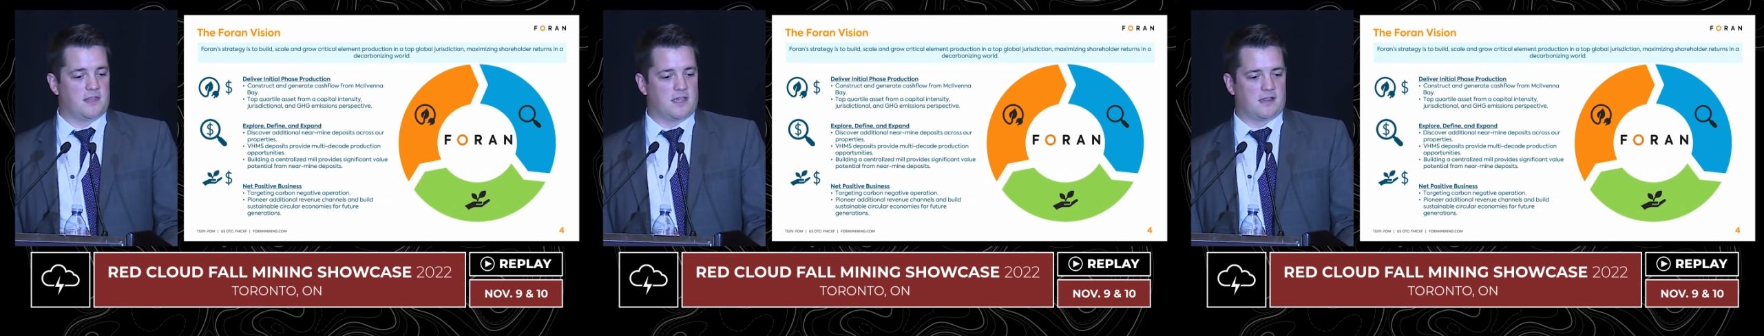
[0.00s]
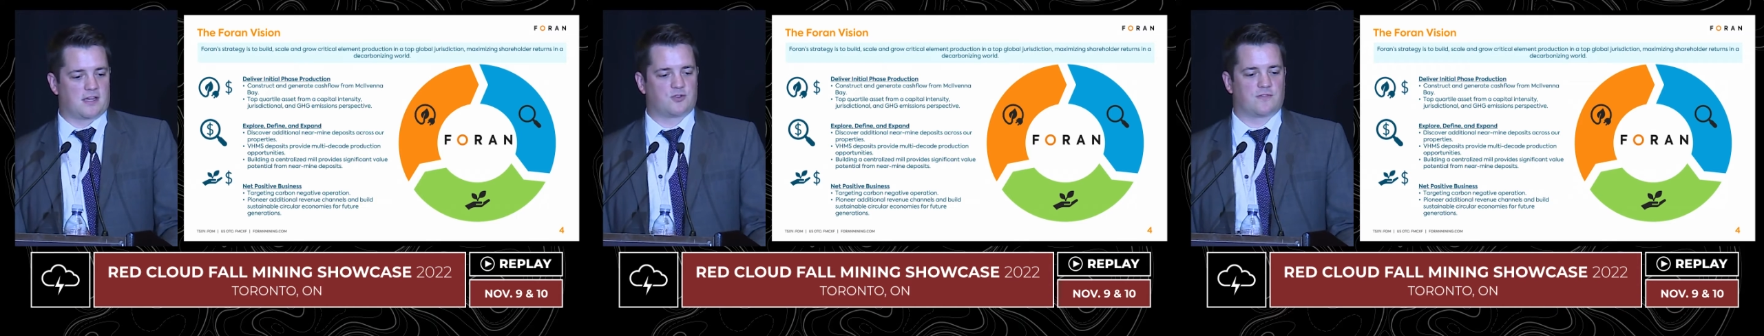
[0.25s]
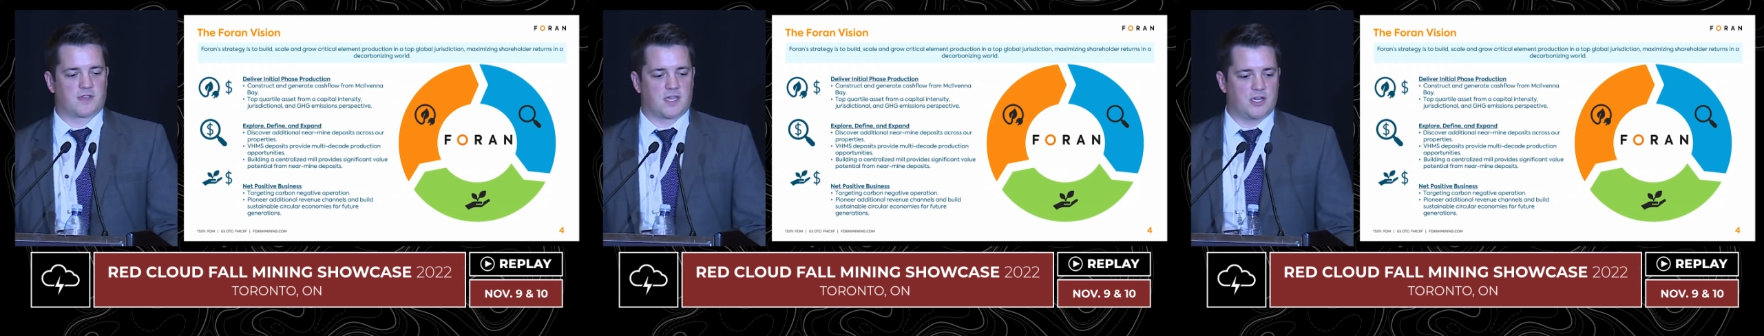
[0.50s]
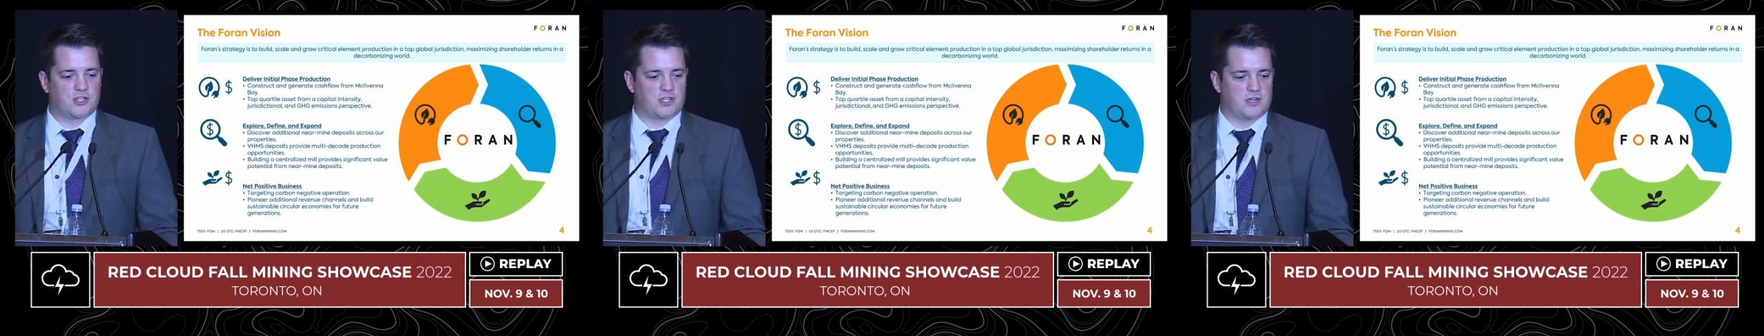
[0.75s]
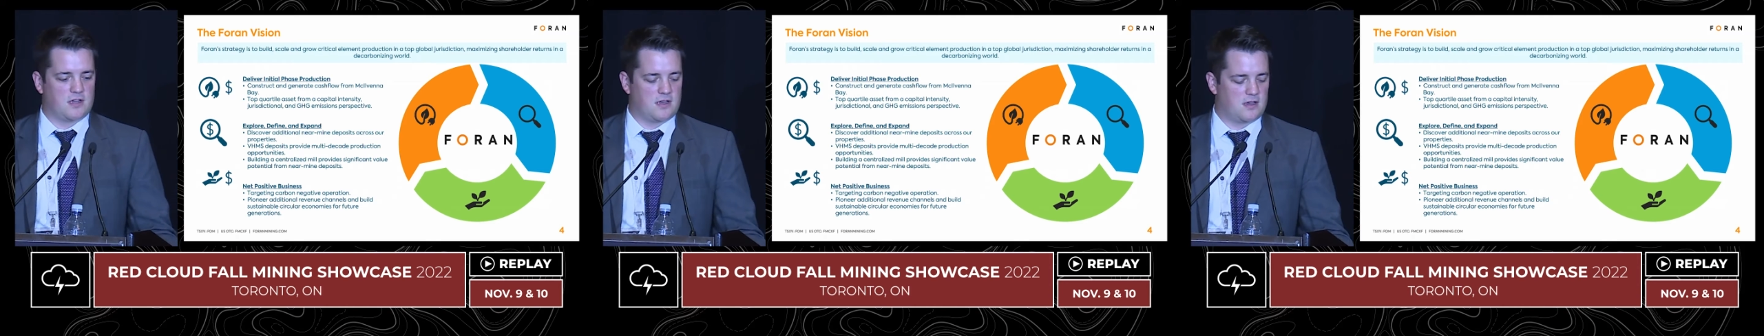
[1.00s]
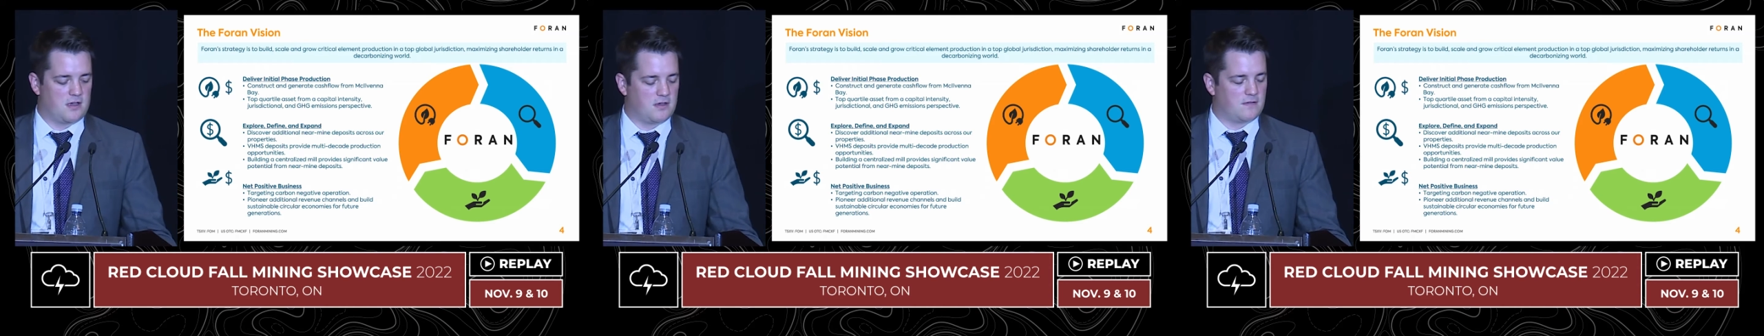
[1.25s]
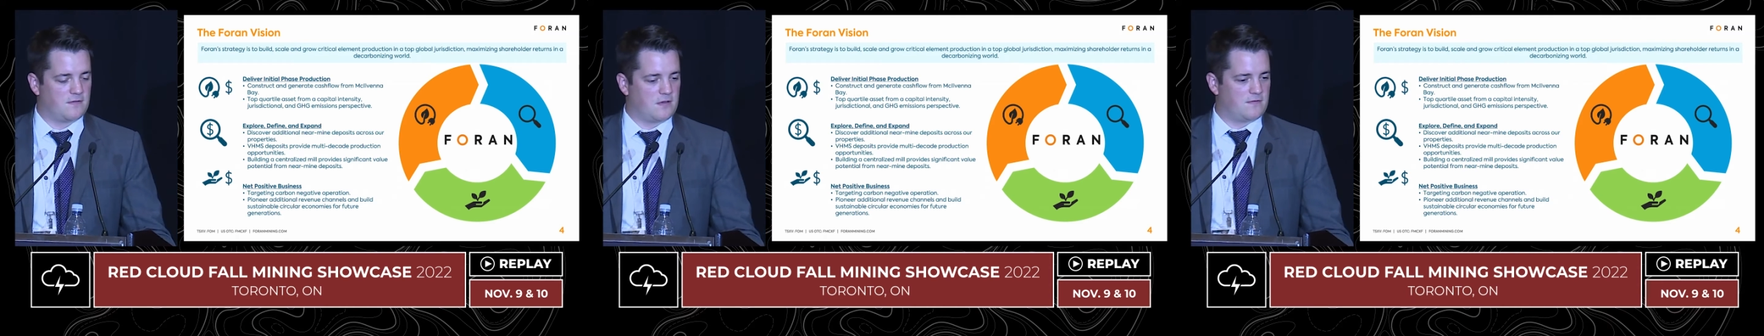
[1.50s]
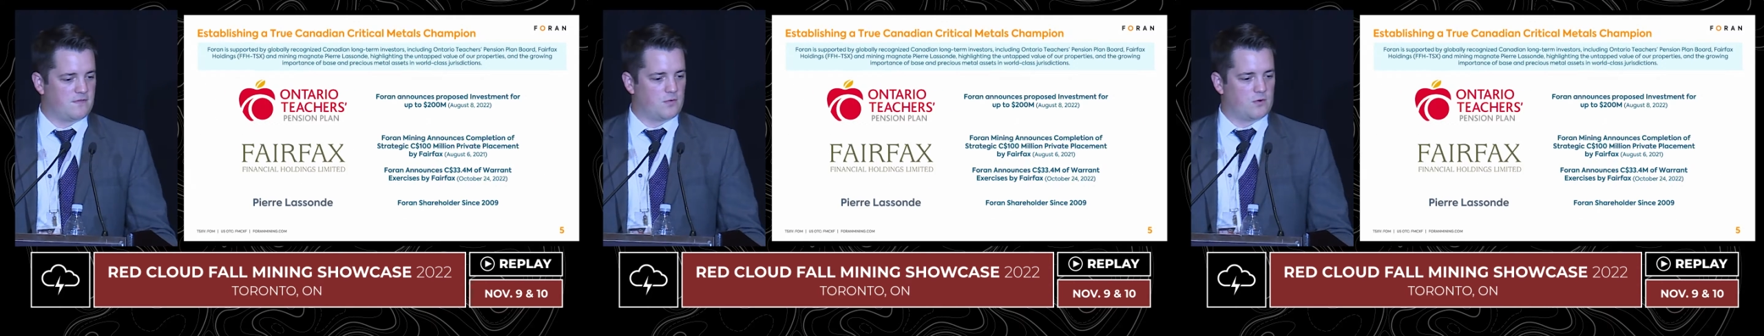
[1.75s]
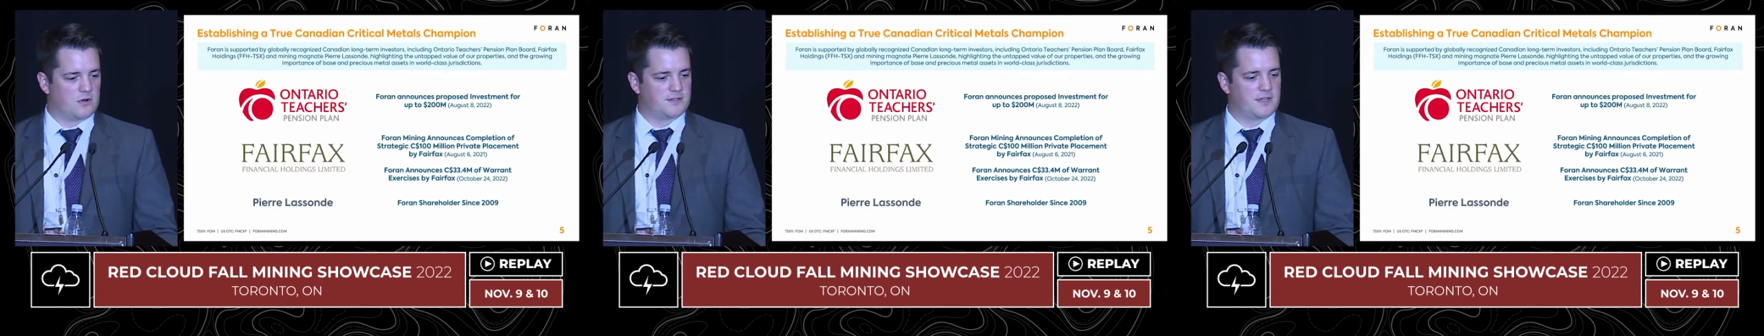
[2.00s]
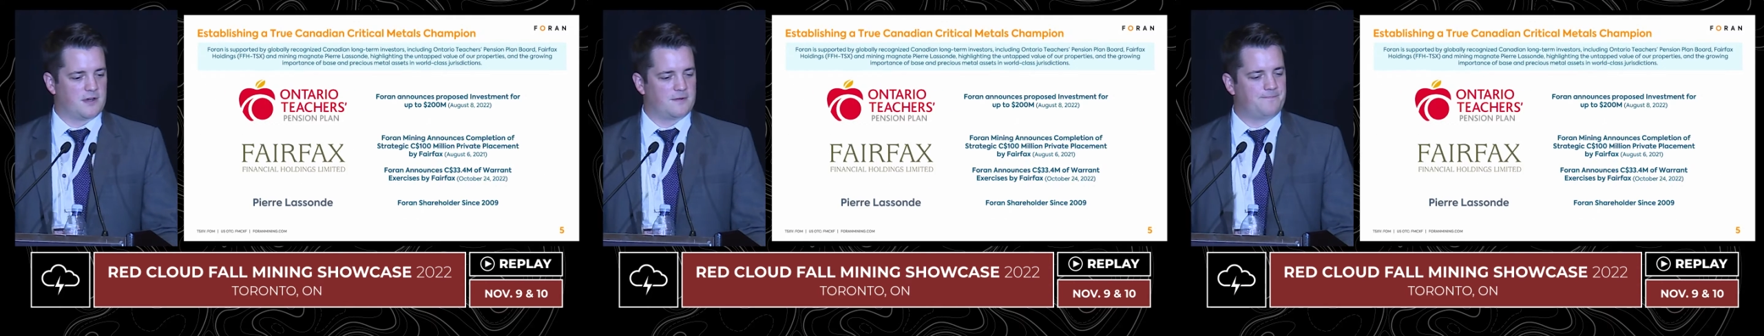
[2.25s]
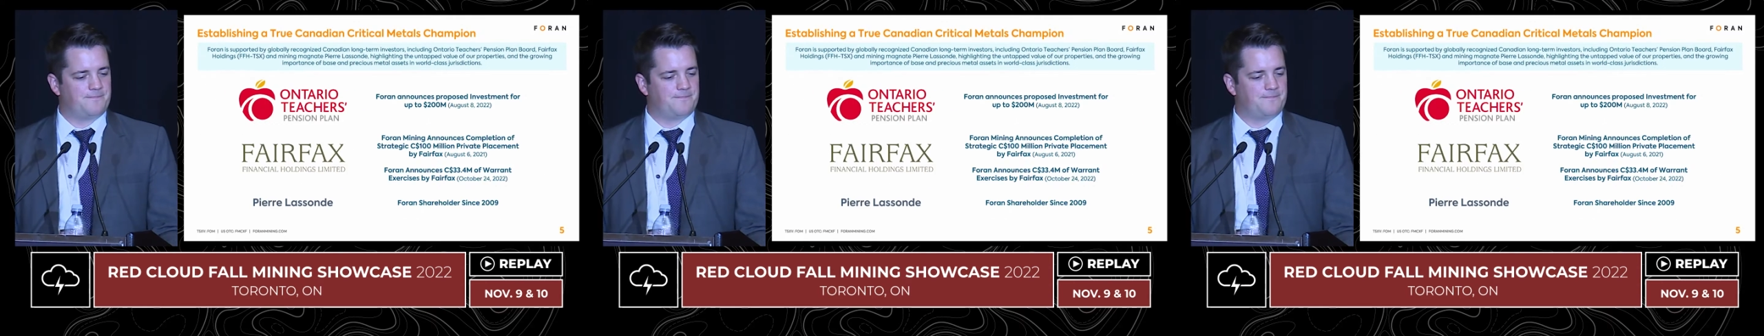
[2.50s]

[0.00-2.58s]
the electrification of the world here.